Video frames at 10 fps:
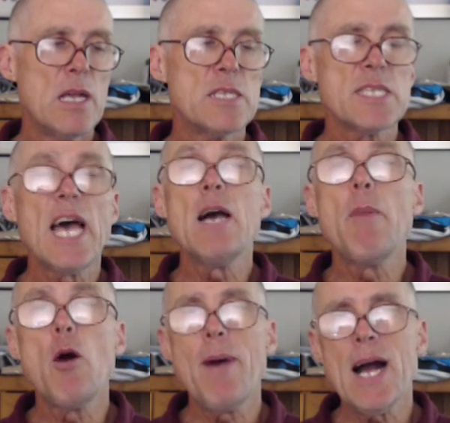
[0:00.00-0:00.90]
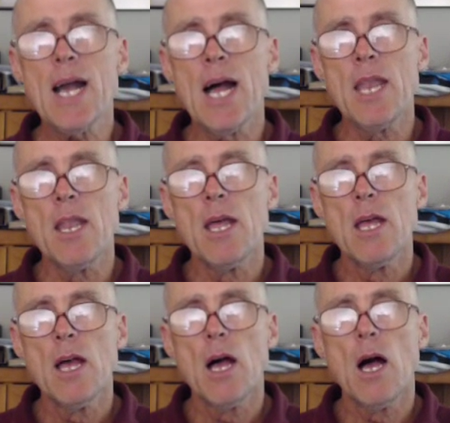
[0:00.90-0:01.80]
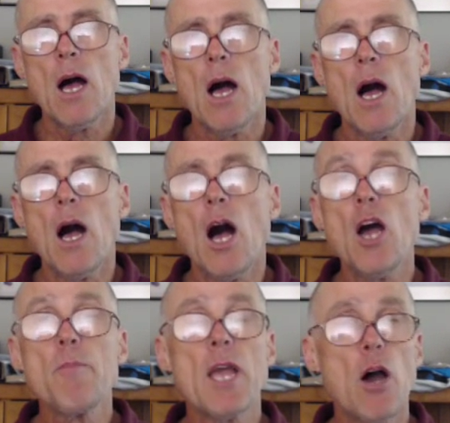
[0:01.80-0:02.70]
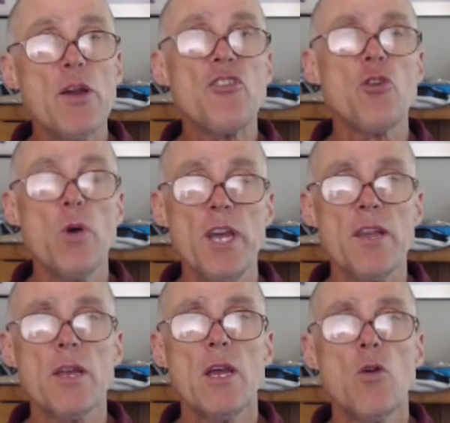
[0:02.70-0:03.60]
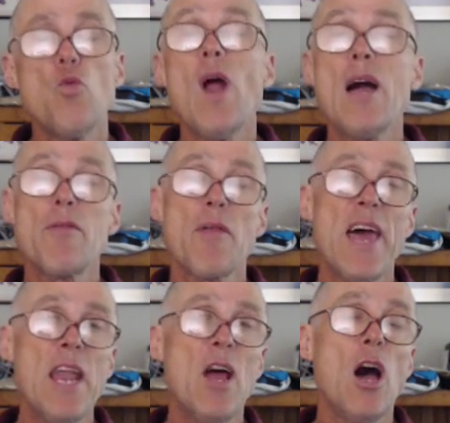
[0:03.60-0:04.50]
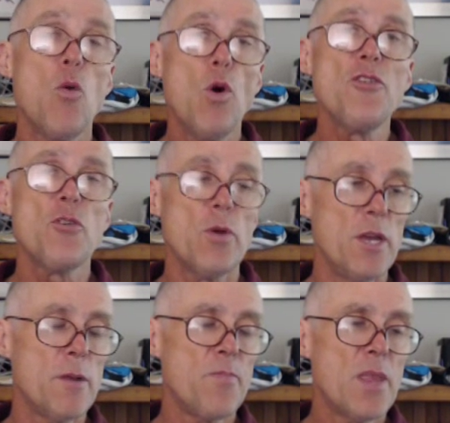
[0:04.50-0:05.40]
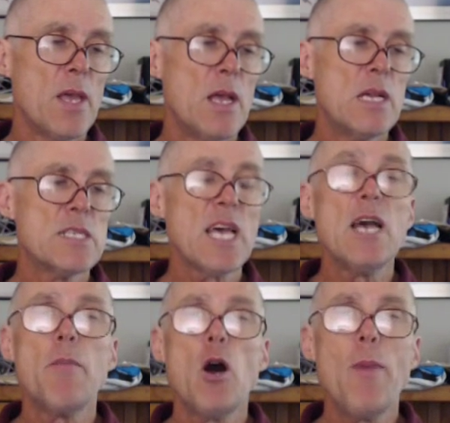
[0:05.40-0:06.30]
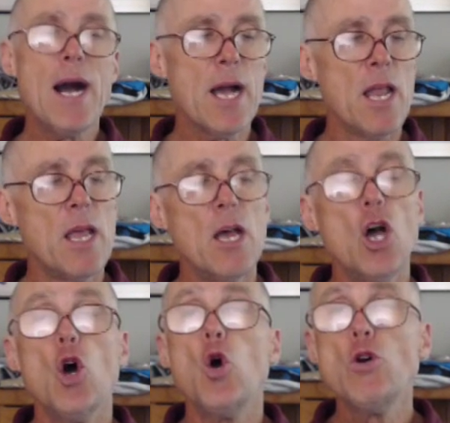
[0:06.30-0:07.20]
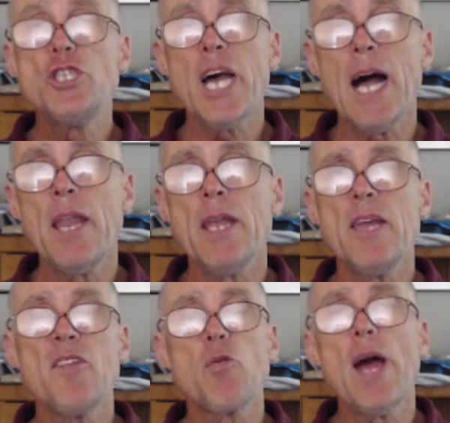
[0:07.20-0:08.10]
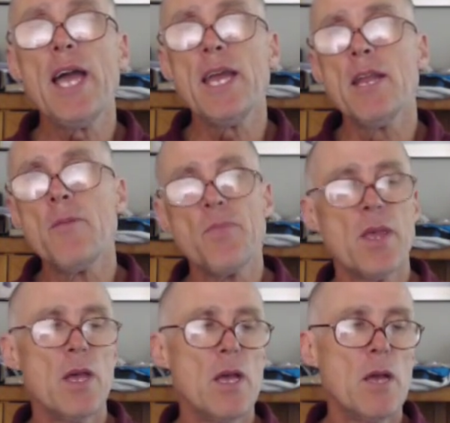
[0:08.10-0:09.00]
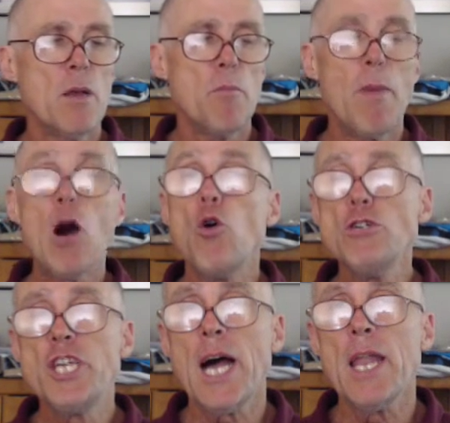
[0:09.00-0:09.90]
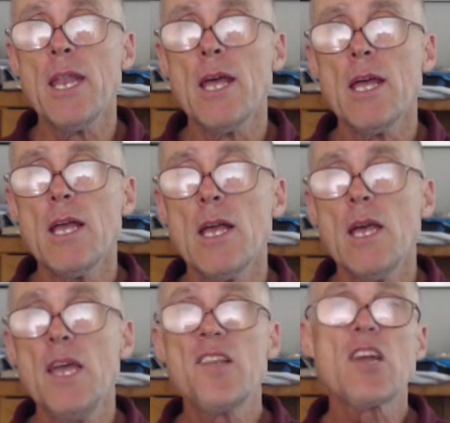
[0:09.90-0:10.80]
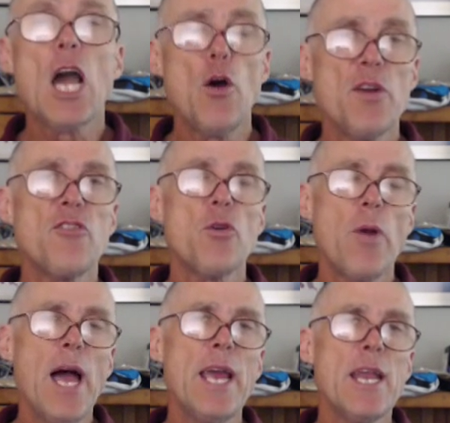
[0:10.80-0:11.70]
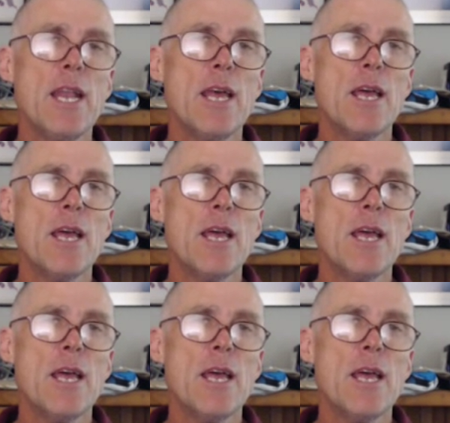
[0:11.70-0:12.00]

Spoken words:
Saya mau makan. I'm going to eat, rather than I want to eat. Saya mau makan. Hujan is rain. Mau hujan, it's going to rain.